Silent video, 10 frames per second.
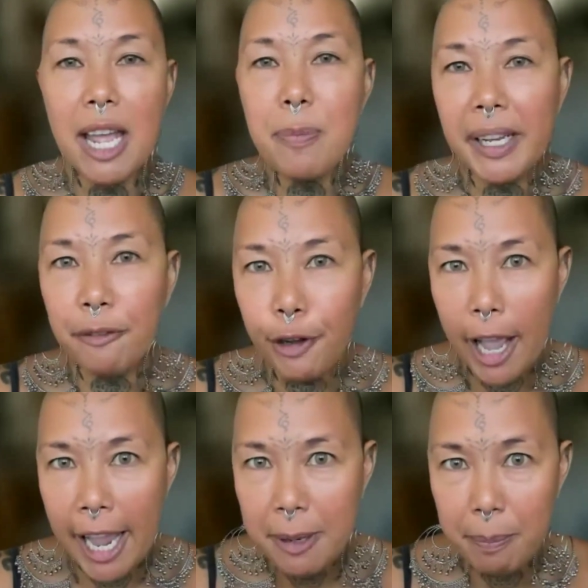and had
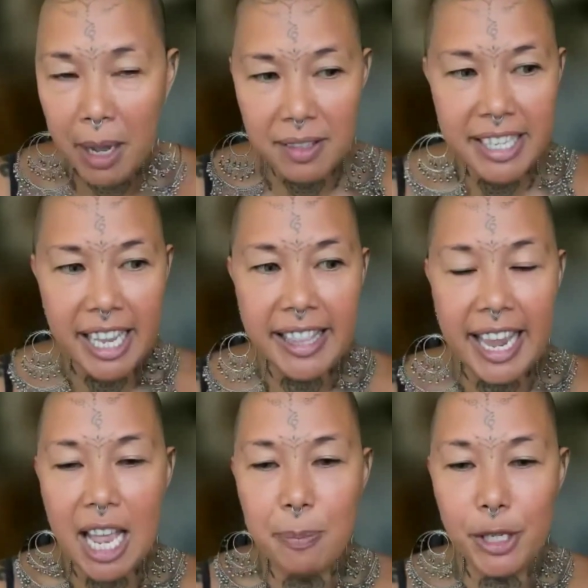been for 8 months,
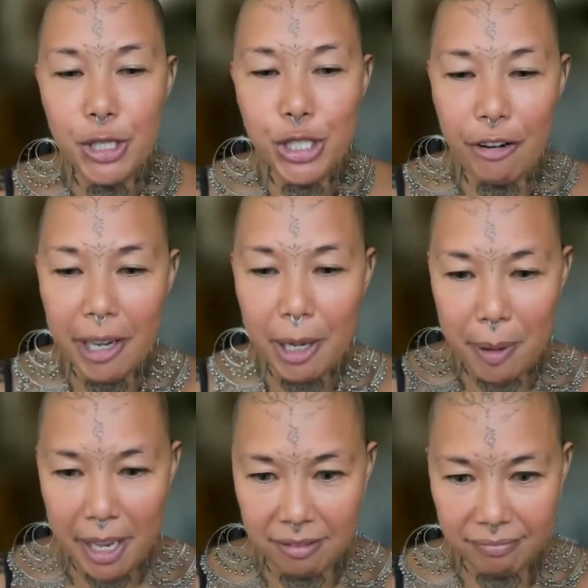and they had been
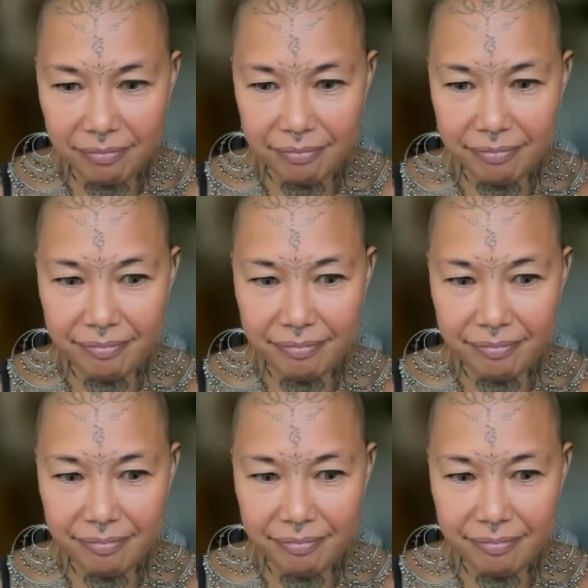sharing a bed.